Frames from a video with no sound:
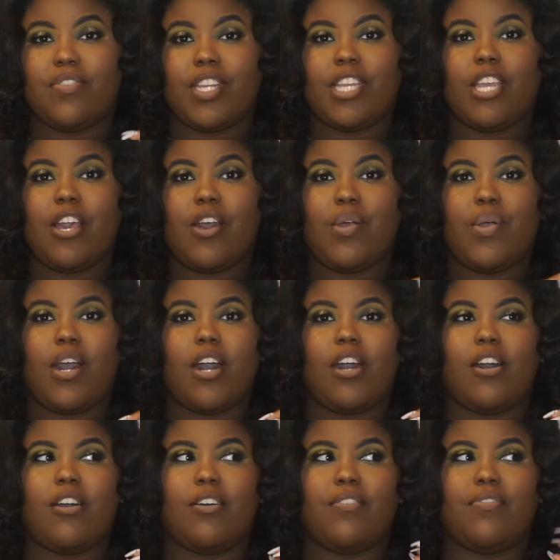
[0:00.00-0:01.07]
video
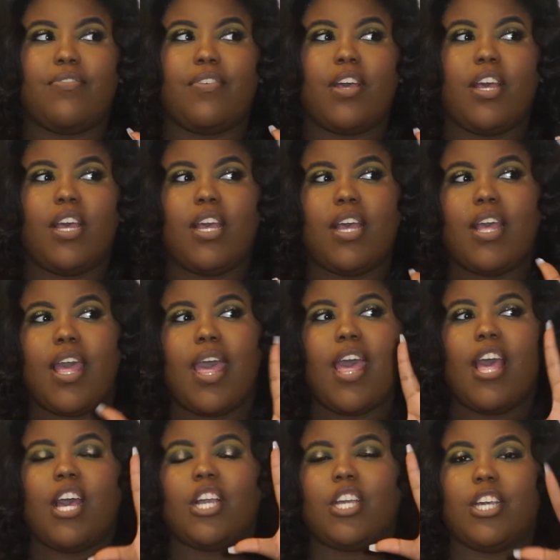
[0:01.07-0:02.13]
of
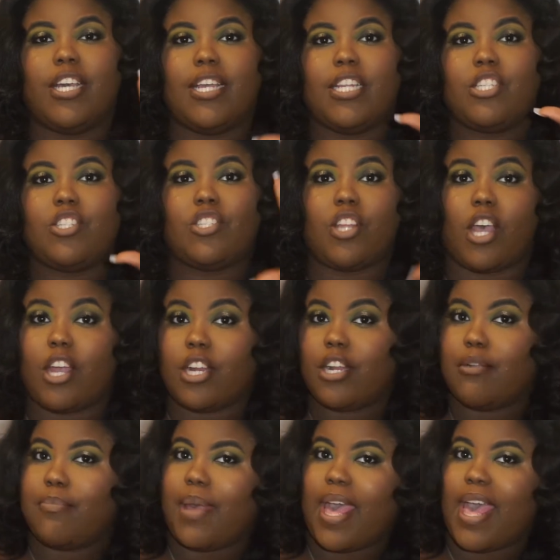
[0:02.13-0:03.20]
good
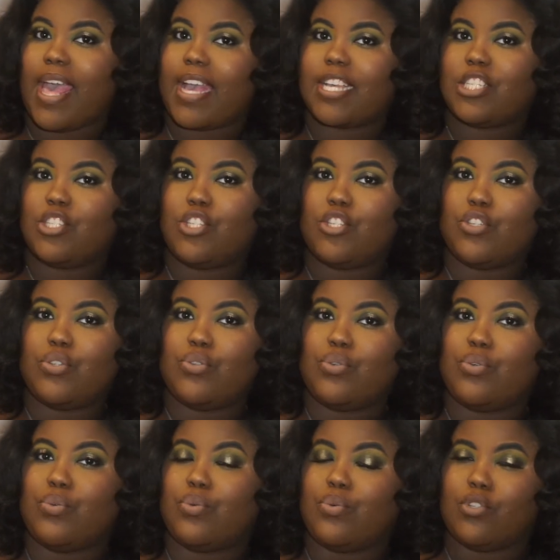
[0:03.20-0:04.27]
starter bags
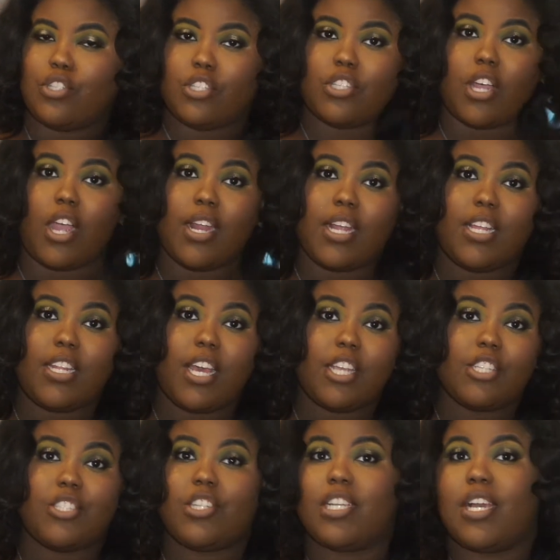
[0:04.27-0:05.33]
to start a
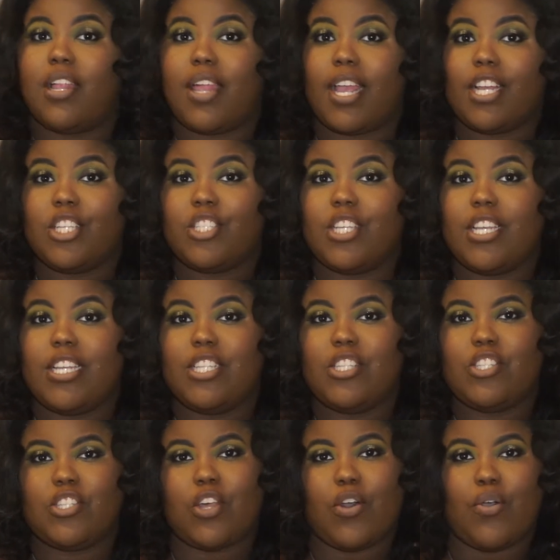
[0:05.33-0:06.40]
luxury collection.
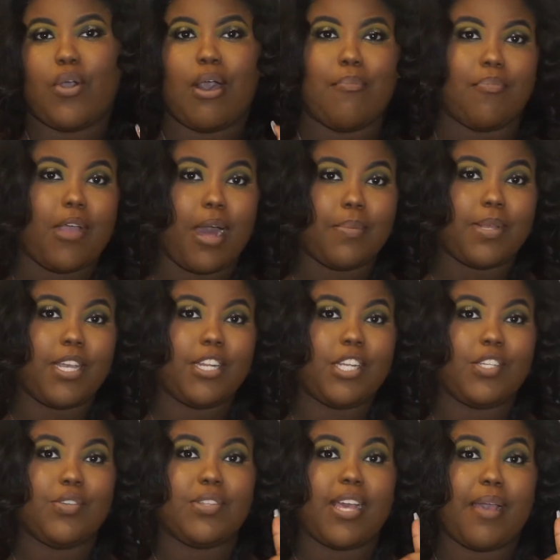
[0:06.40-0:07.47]
So I'm probably going
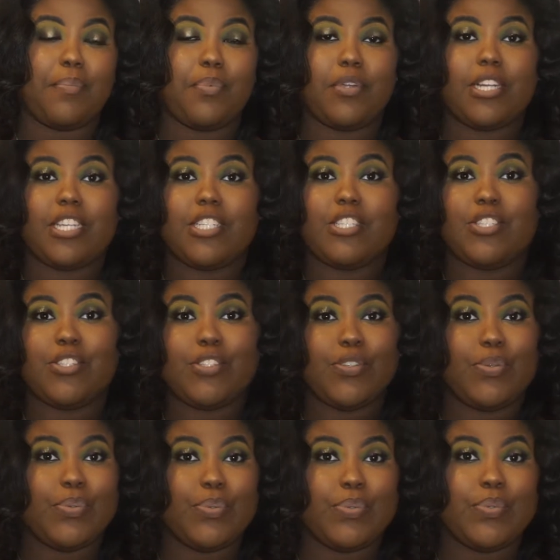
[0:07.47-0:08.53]
to do that pretty
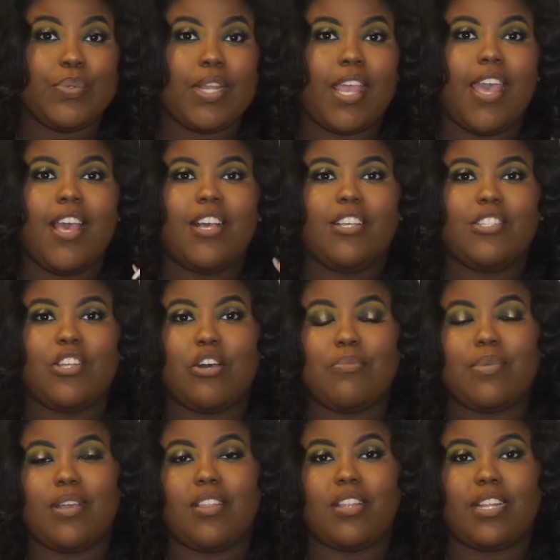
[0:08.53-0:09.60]
soon. So
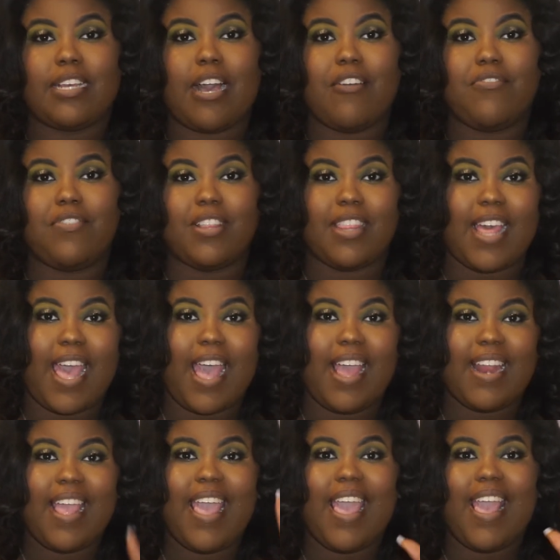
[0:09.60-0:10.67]
be on the lookout for
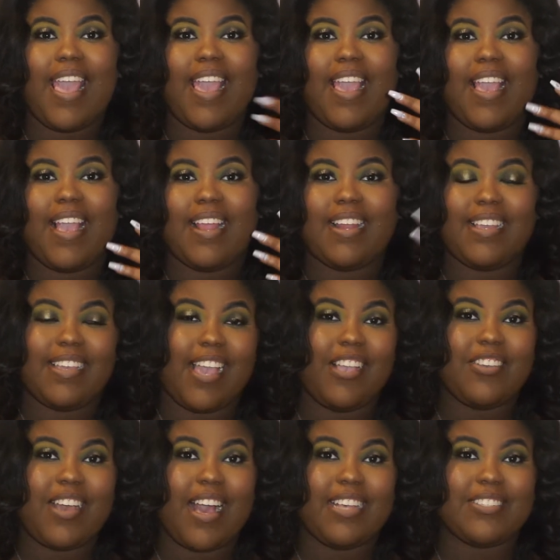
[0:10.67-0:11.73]
that. And yeah,
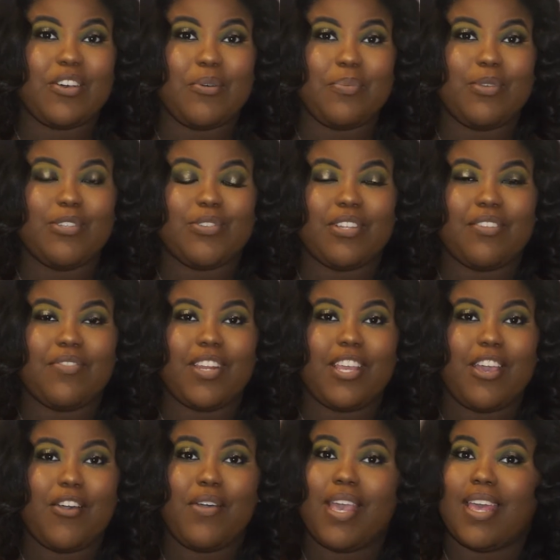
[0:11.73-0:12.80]
you guys, I hope you enjoy the
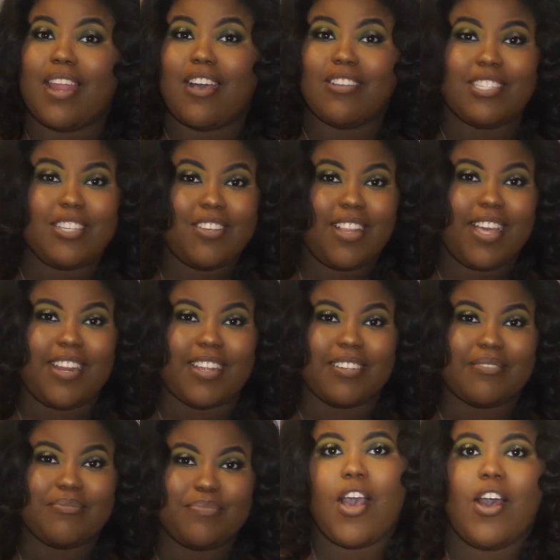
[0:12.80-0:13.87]
video, and I'll see you later.
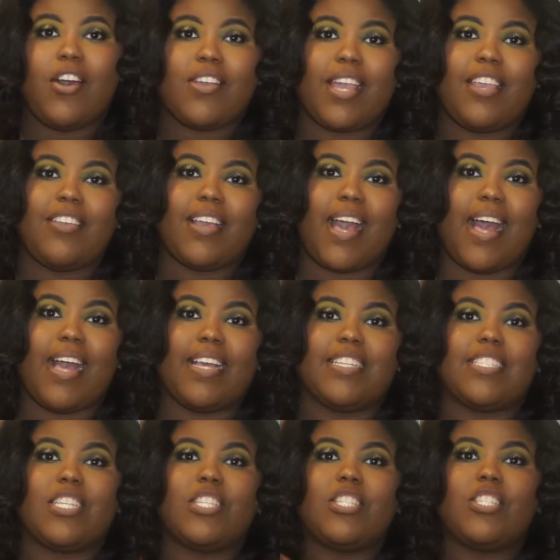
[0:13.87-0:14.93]
Okay, you
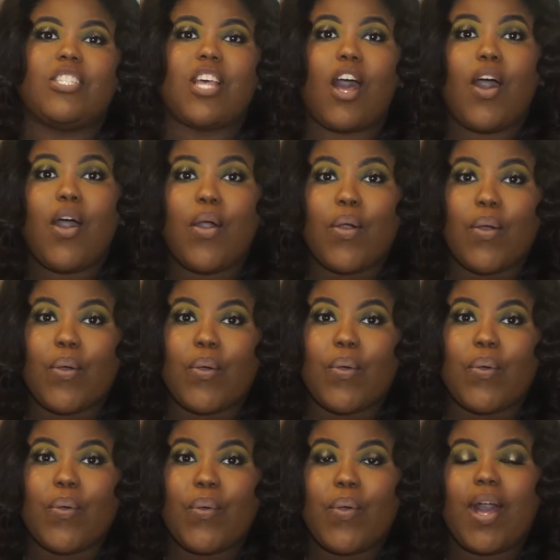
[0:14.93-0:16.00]
guys,
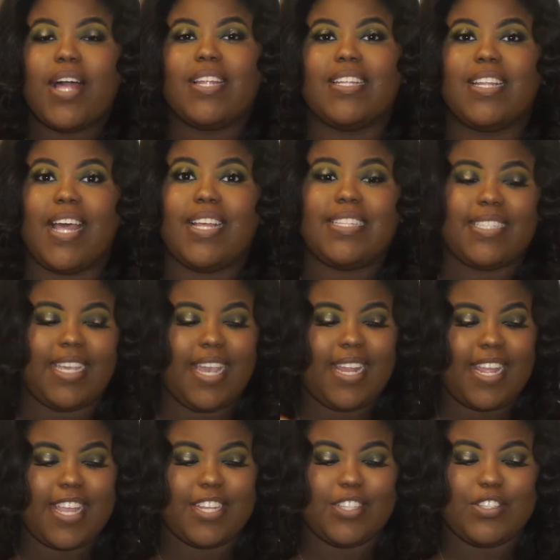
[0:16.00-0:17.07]
so let's
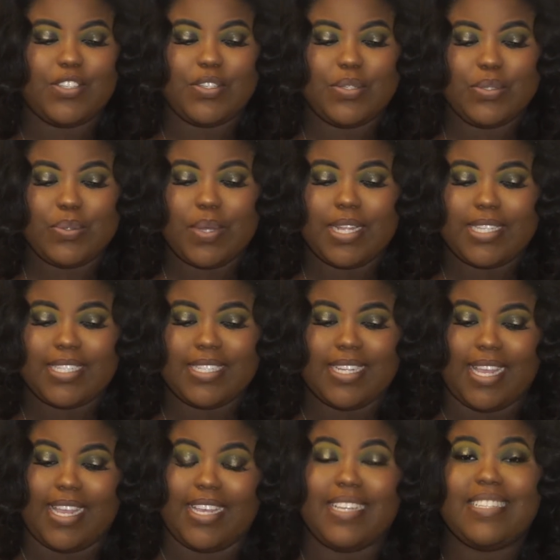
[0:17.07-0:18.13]
get into
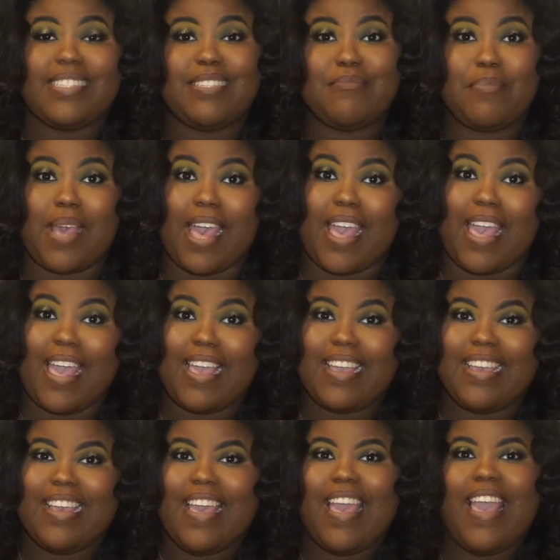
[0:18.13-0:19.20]
today's bag,
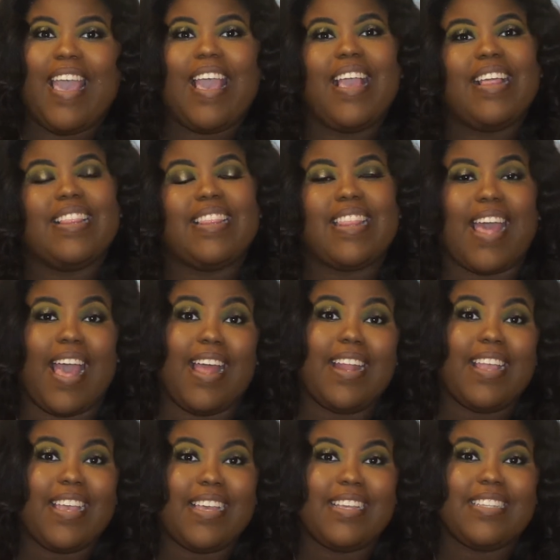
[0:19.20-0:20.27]
and
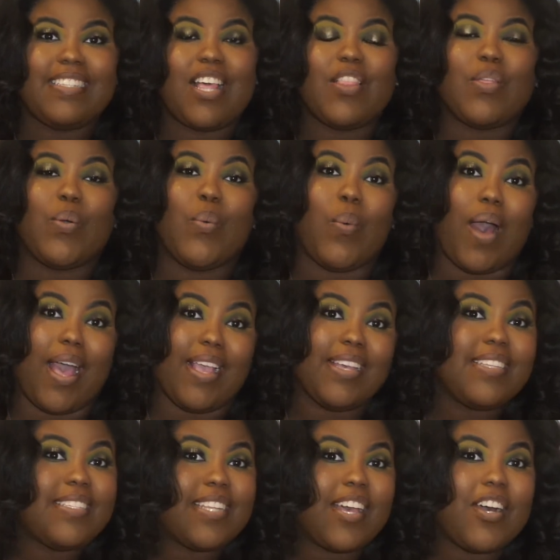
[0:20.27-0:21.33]
that is the
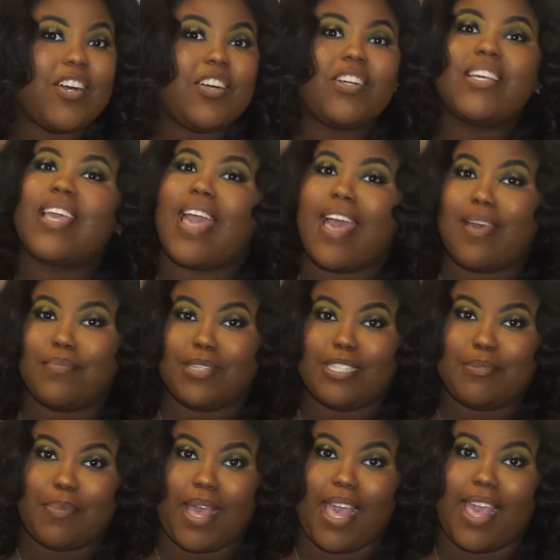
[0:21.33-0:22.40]
Ysl
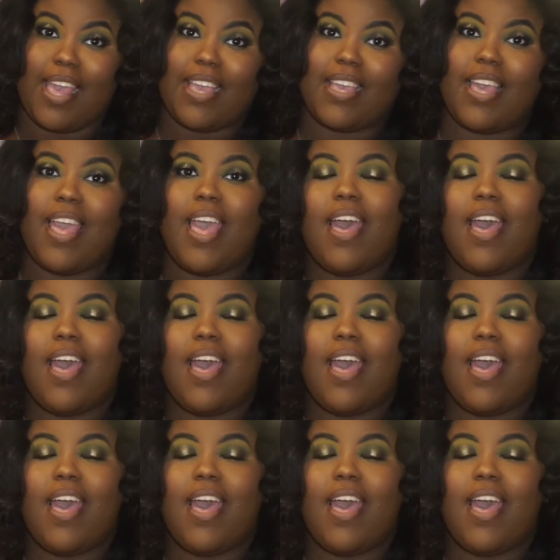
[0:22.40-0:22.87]
Cabas bag.